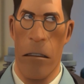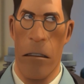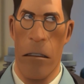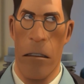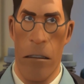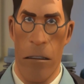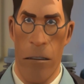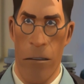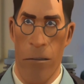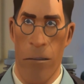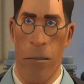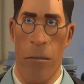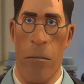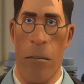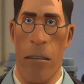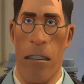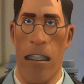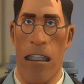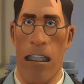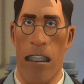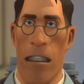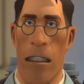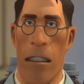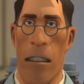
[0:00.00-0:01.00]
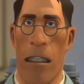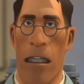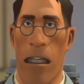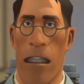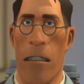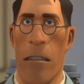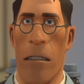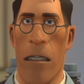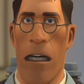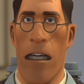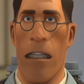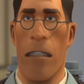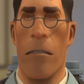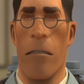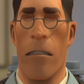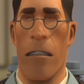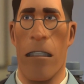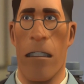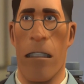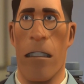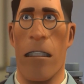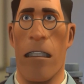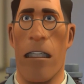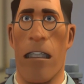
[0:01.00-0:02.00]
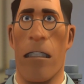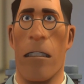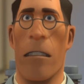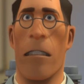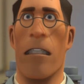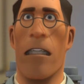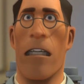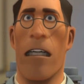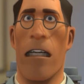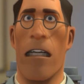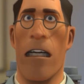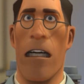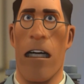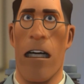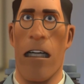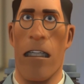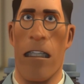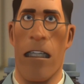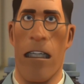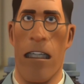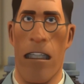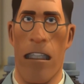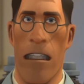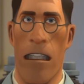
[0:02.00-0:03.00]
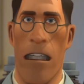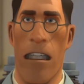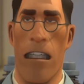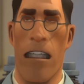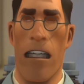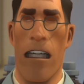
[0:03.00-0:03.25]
10 episodes worth of lines for Loki.